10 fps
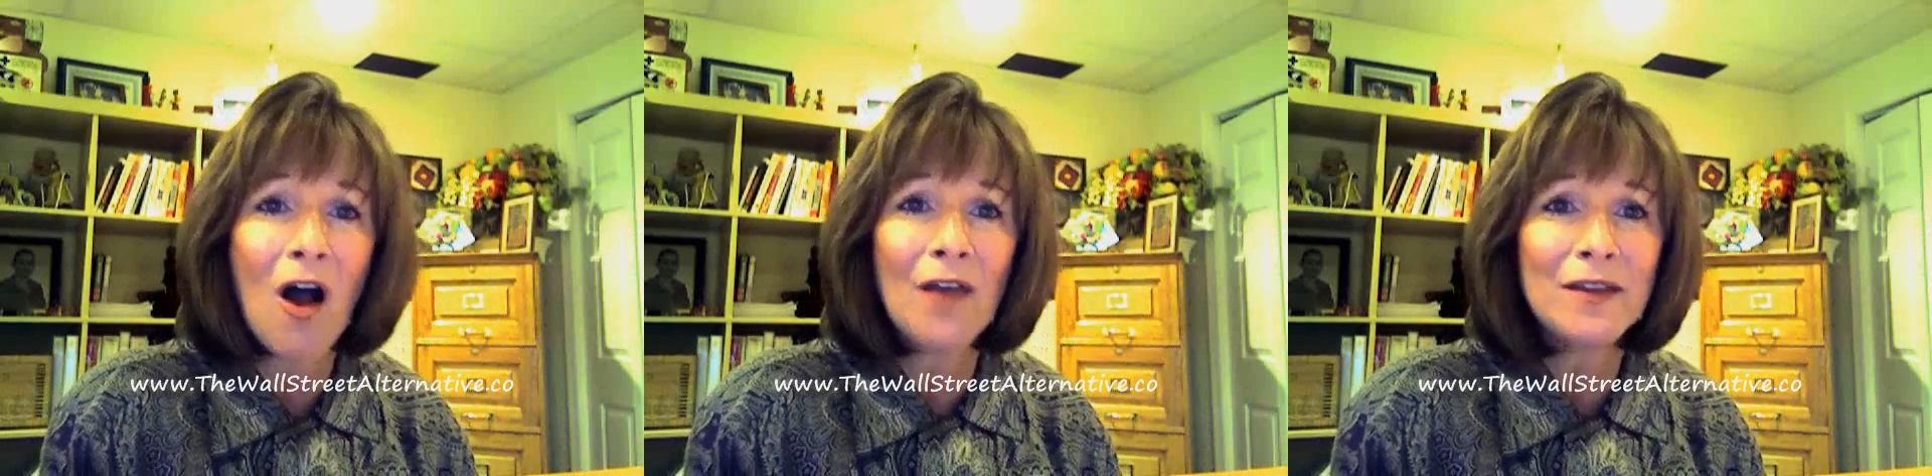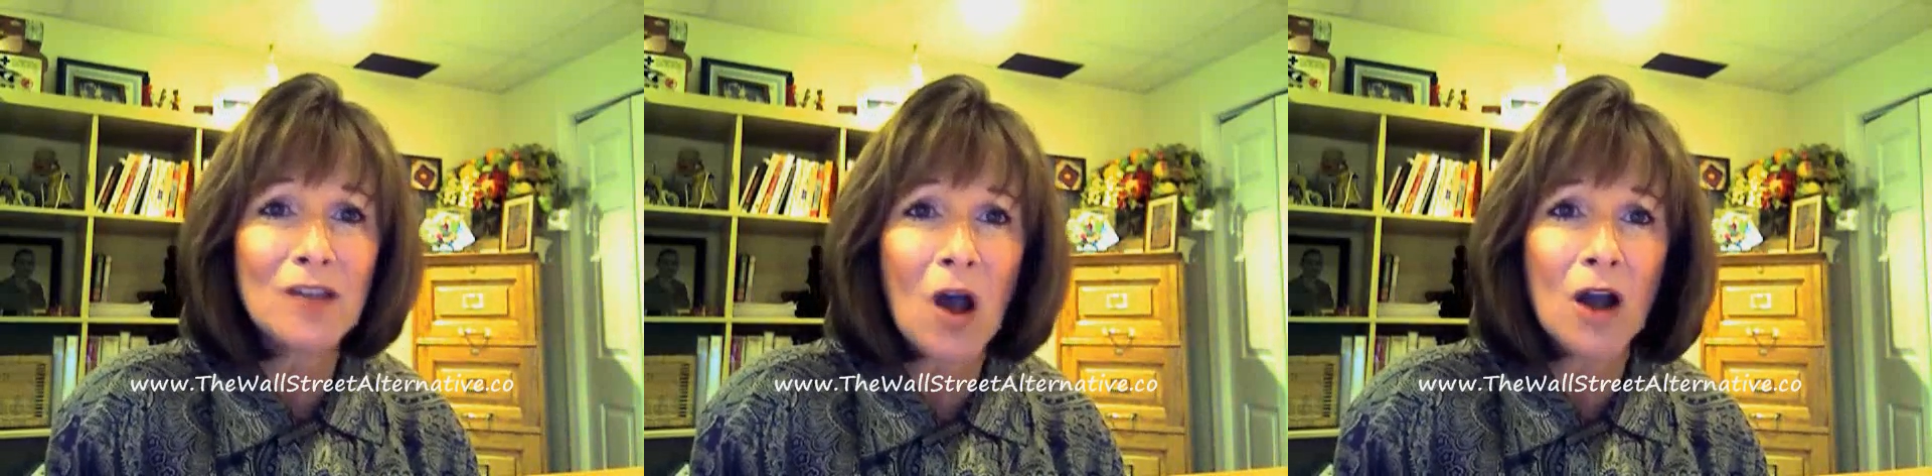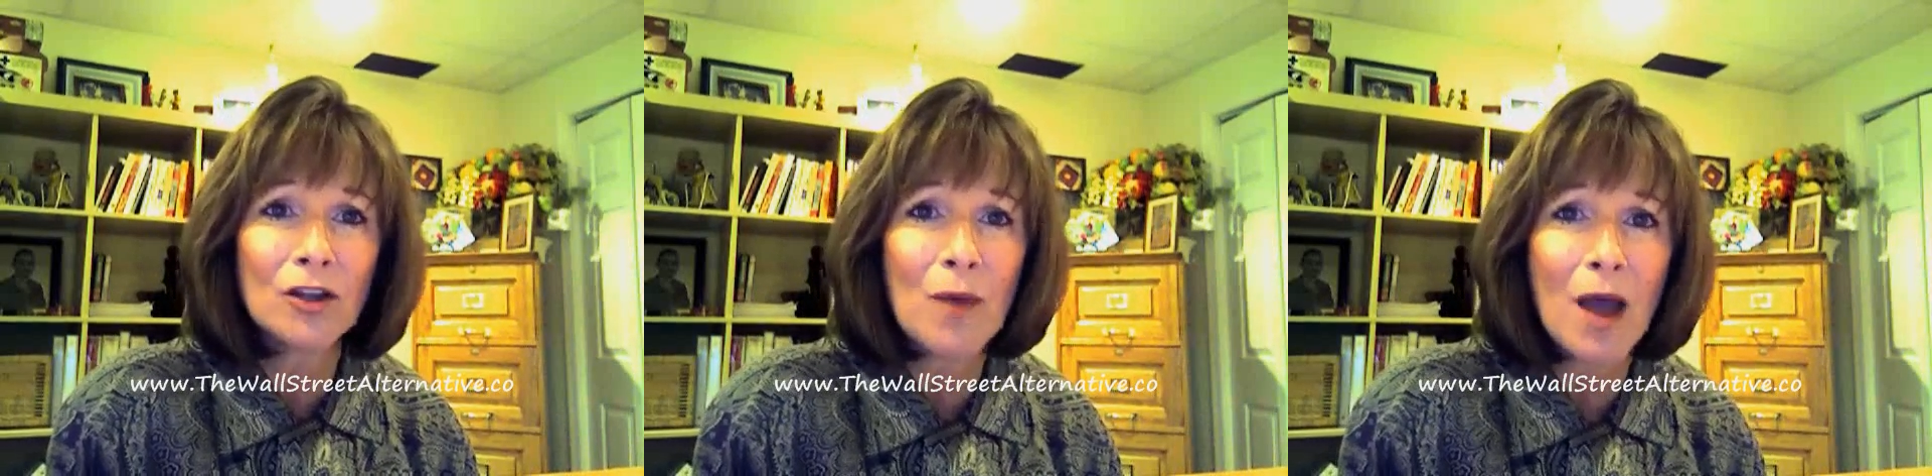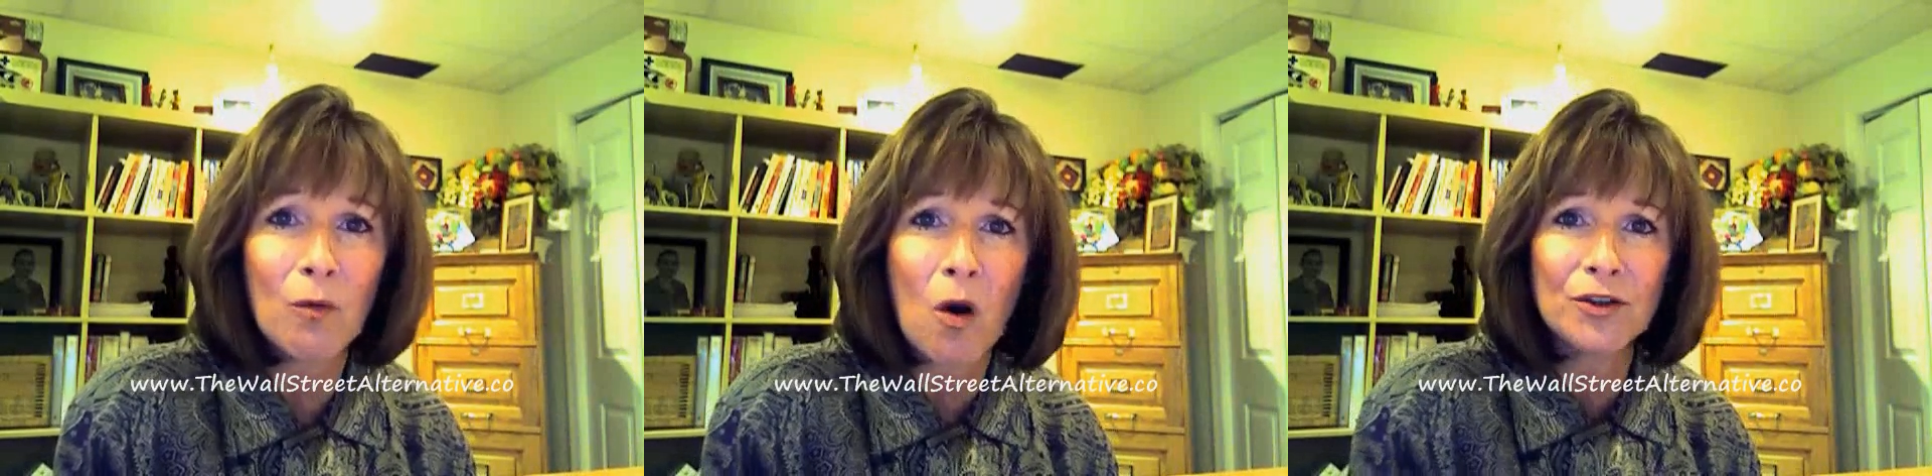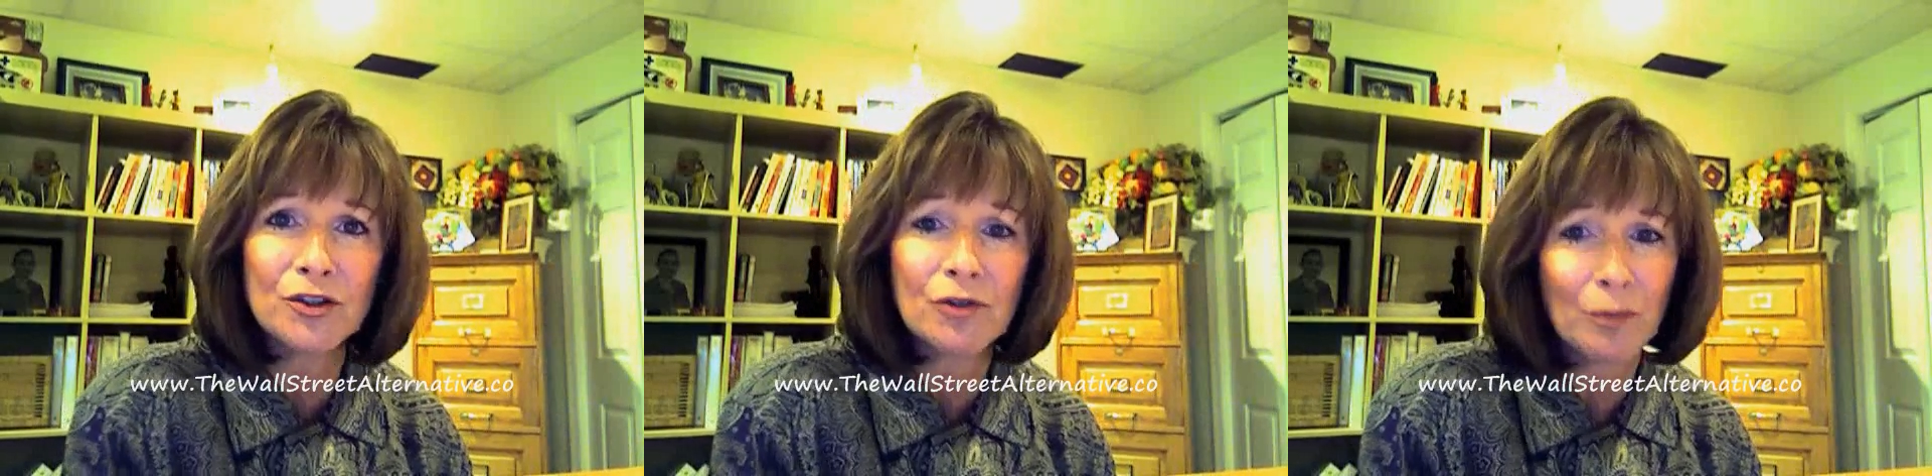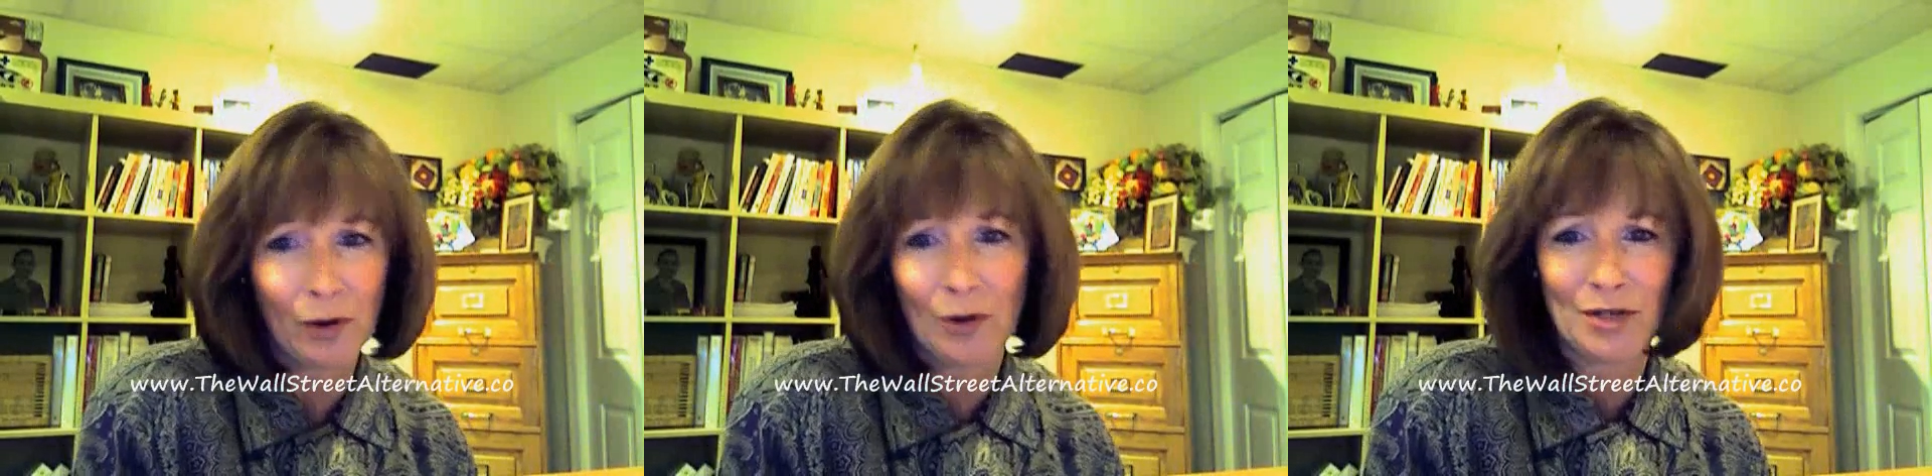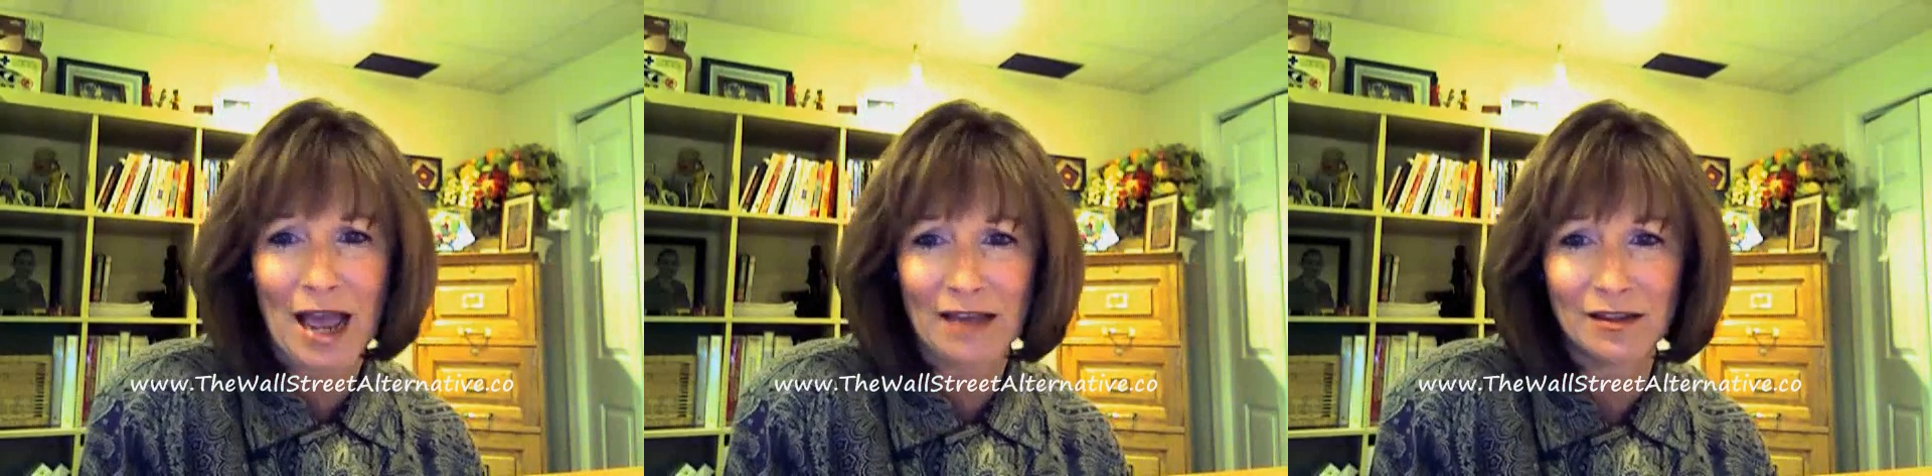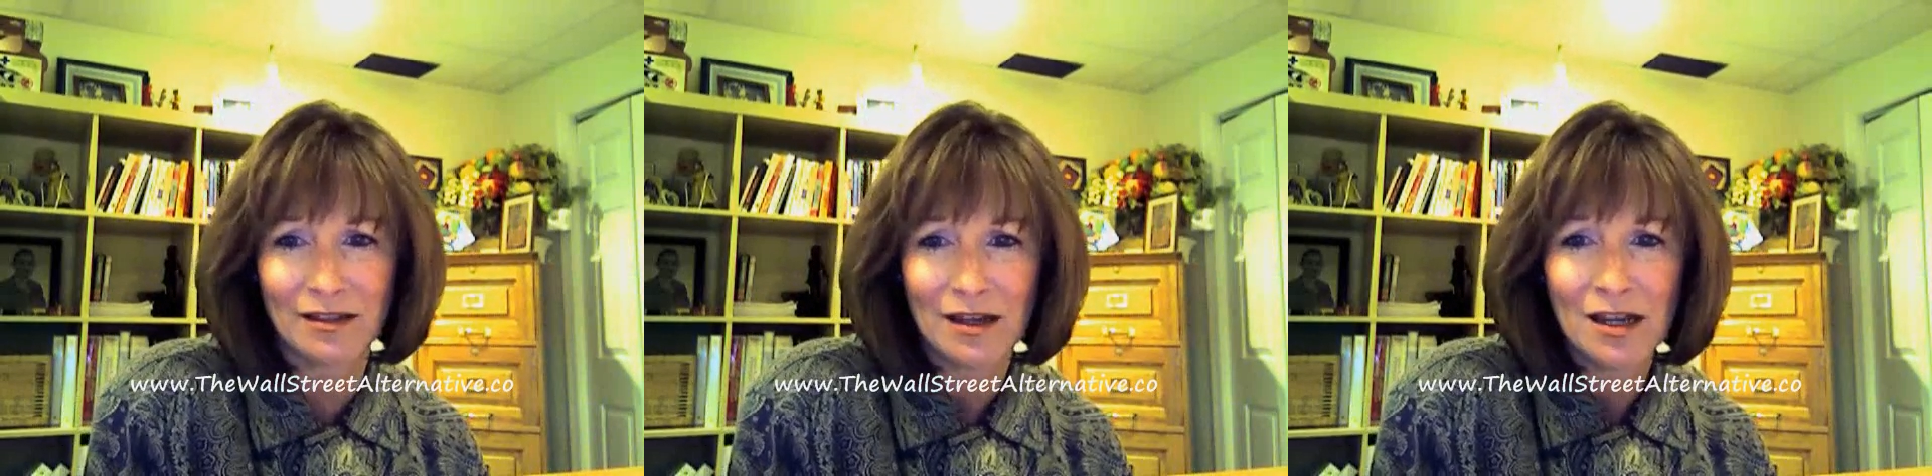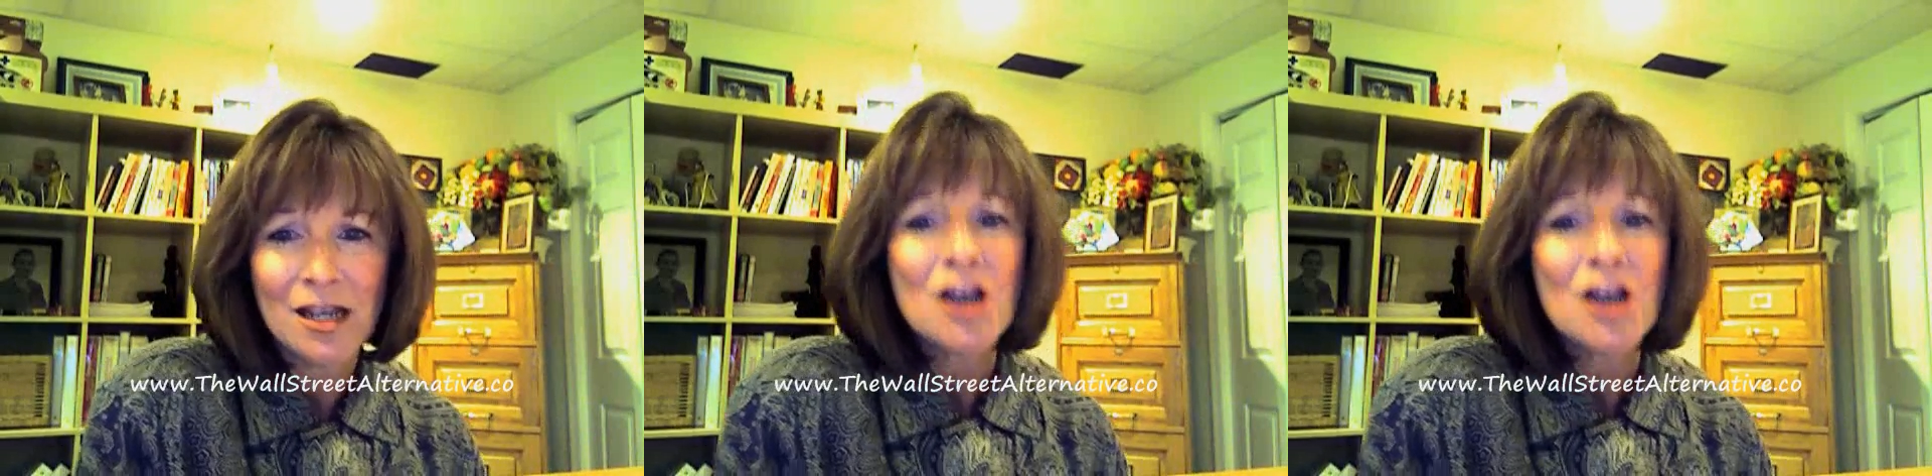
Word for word: on these Occupy Wall Street protests.